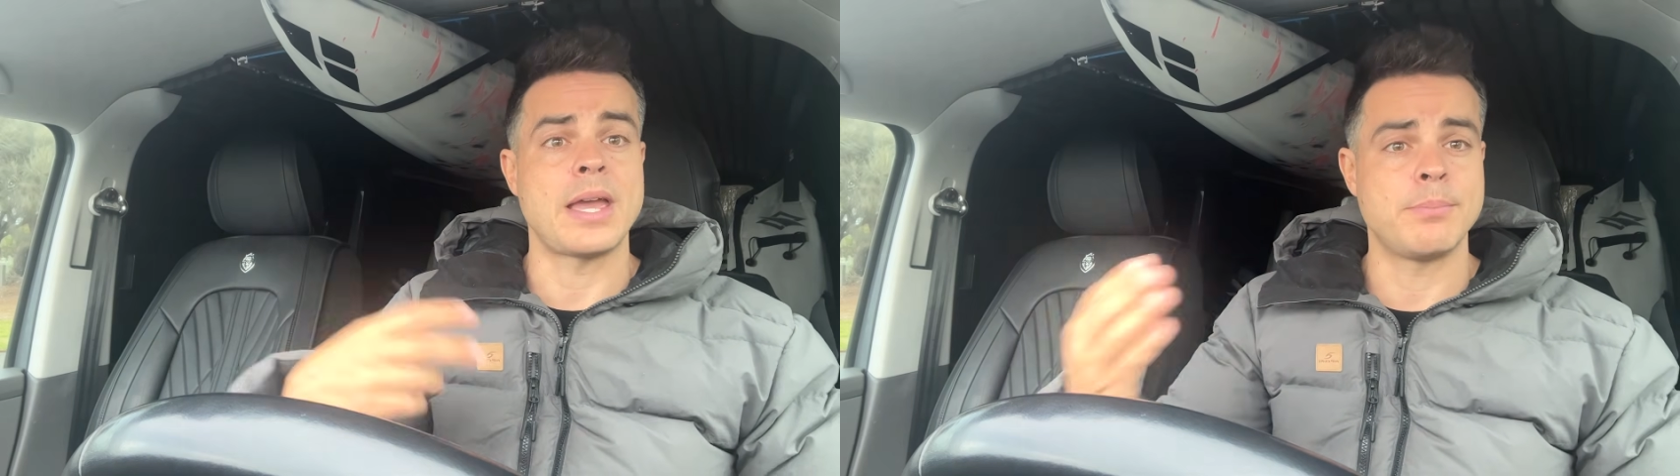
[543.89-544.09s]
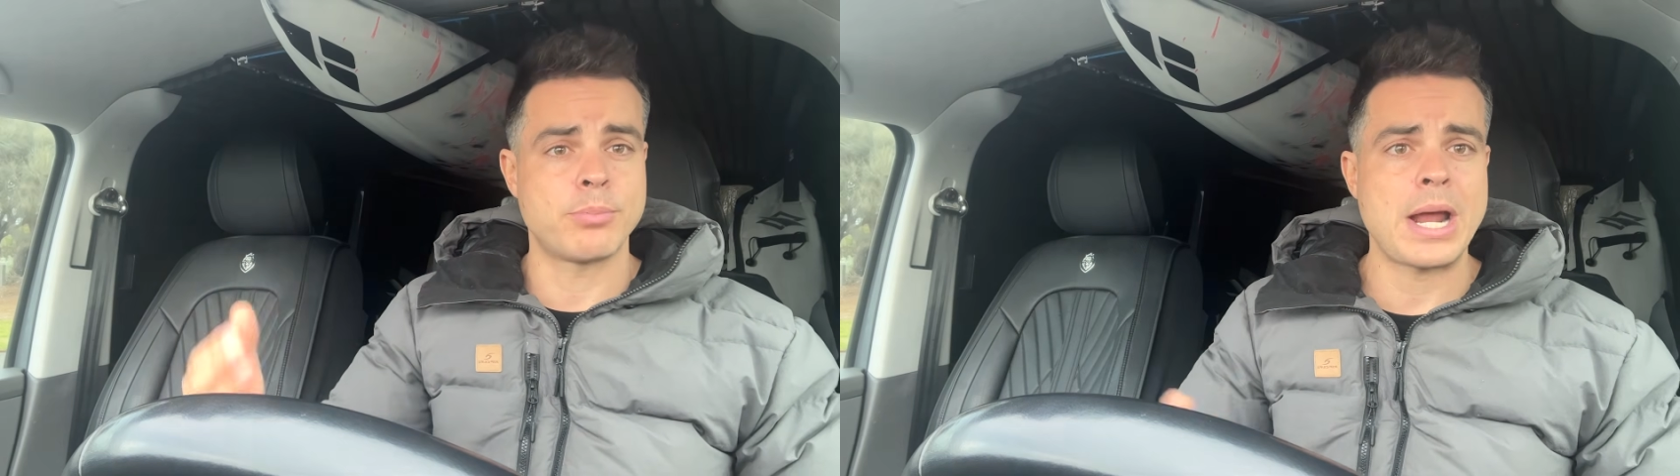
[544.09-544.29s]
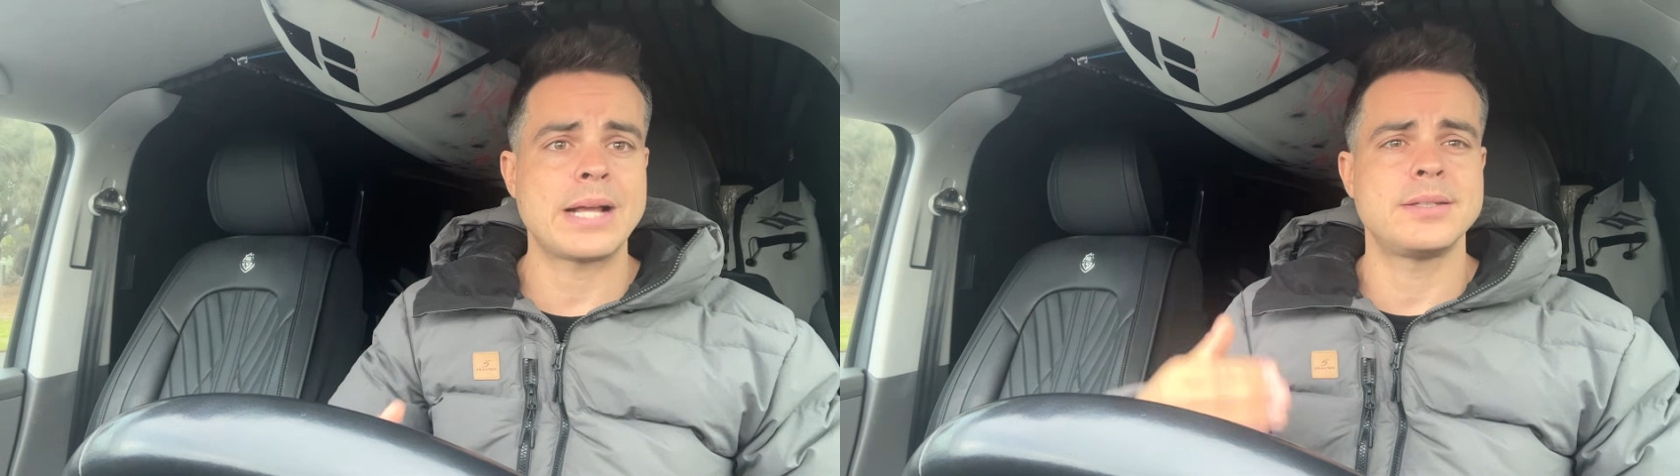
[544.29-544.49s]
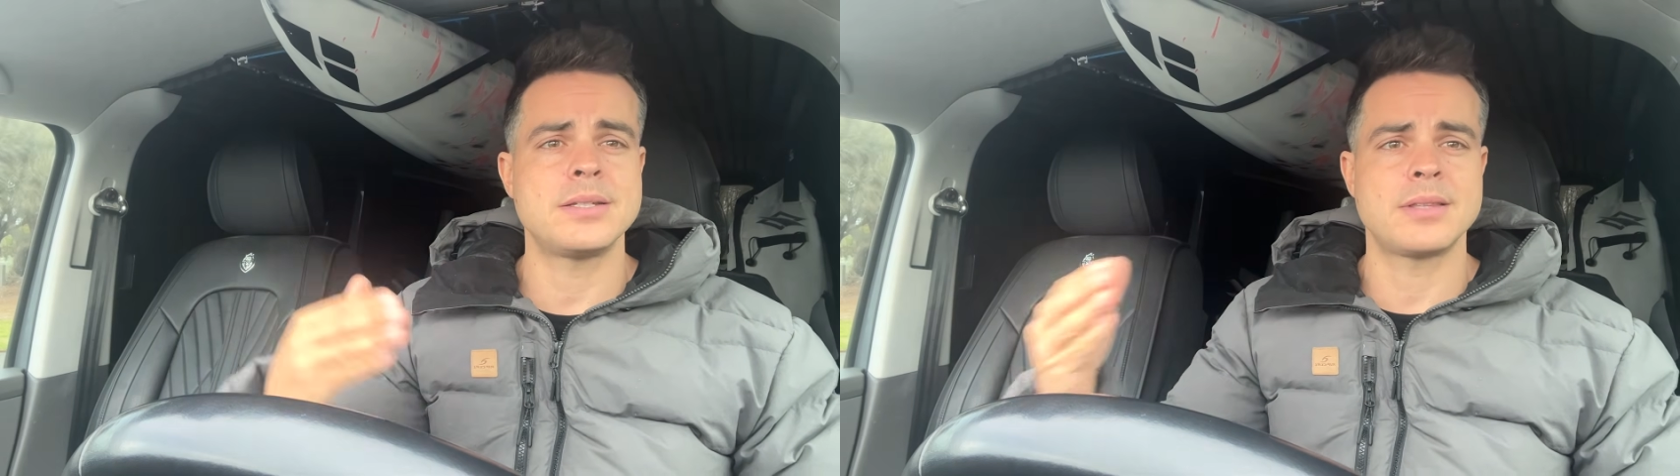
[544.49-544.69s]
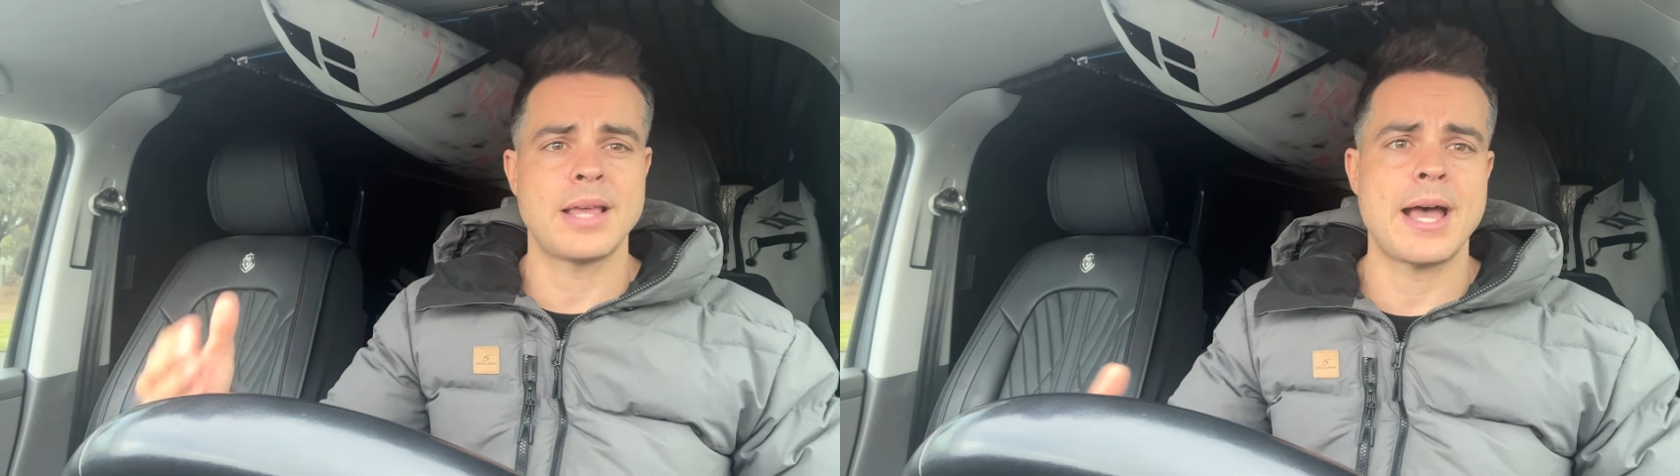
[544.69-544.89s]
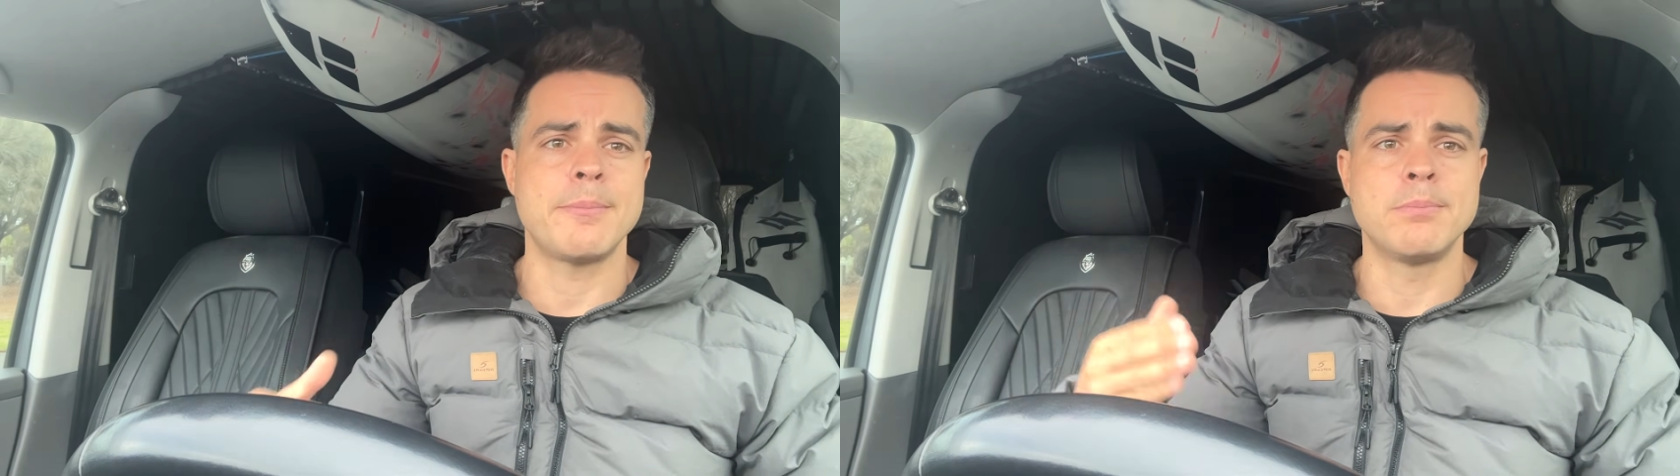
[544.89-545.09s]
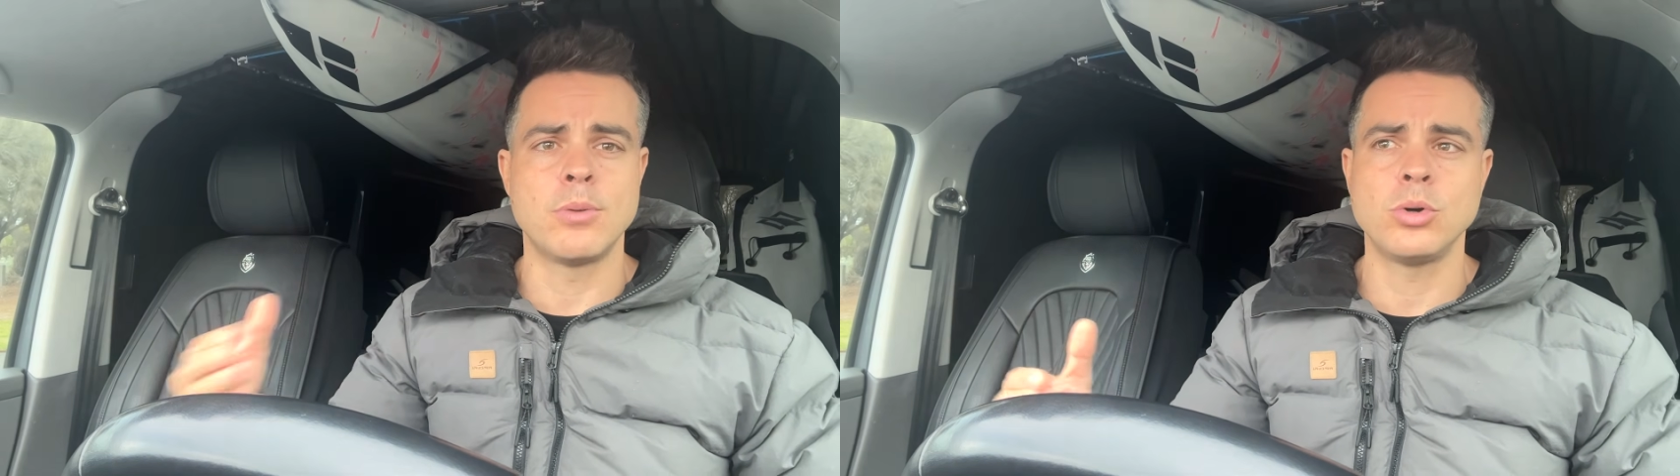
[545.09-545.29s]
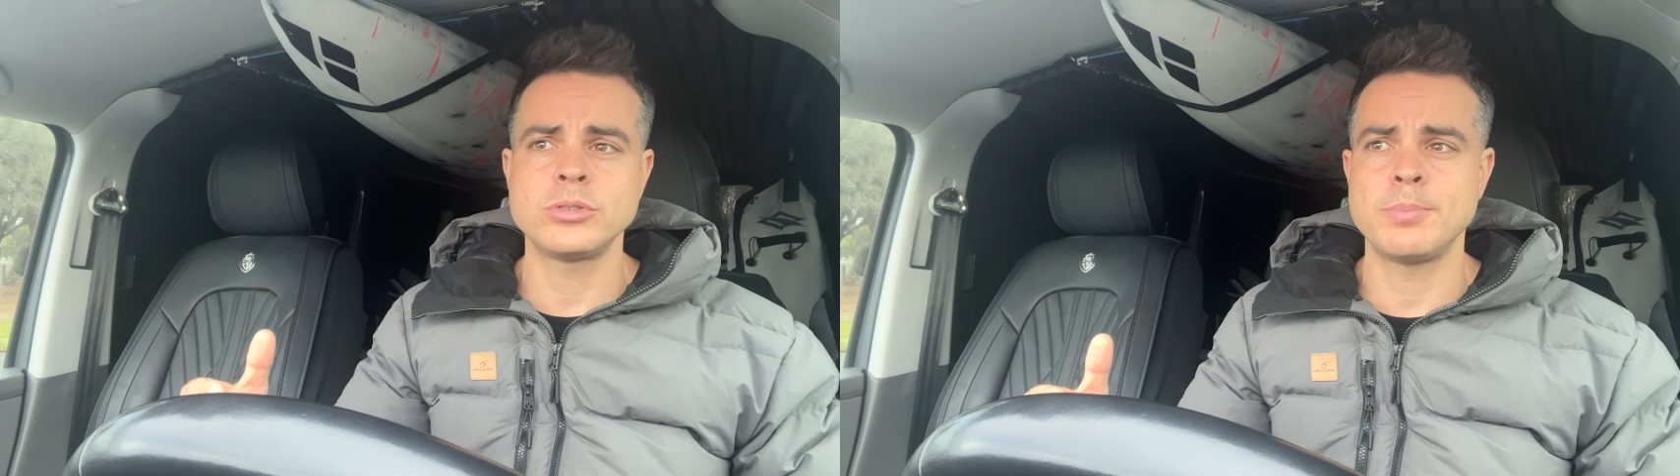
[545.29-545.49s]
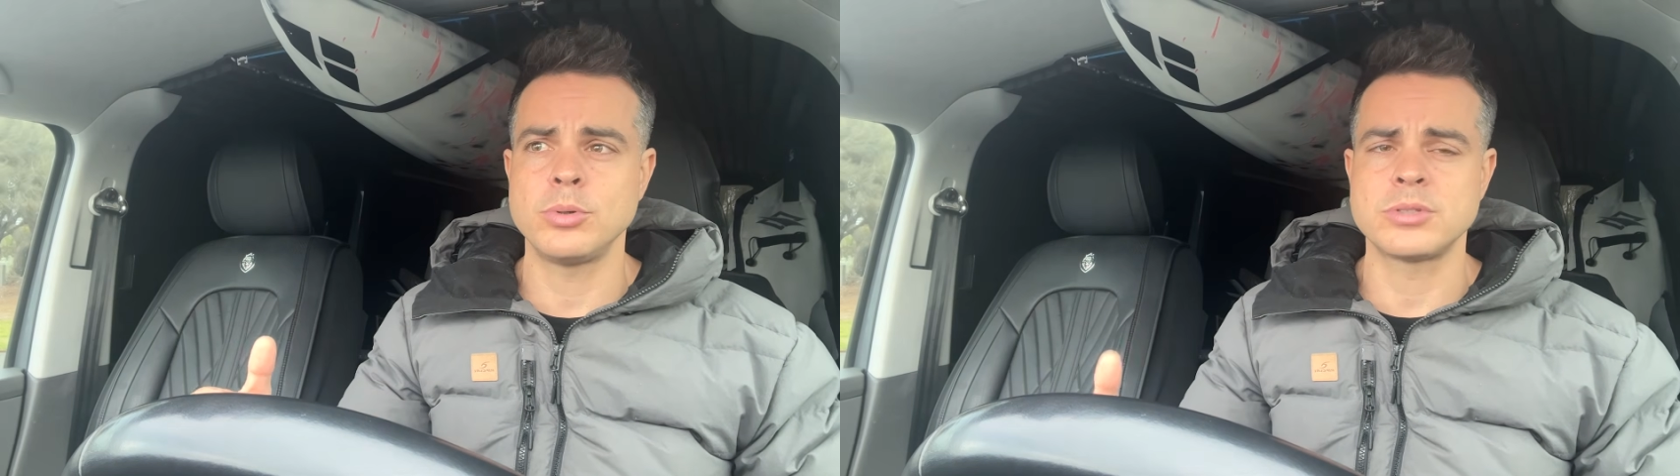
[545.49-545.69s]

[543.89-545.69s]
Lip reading: and practice that multiple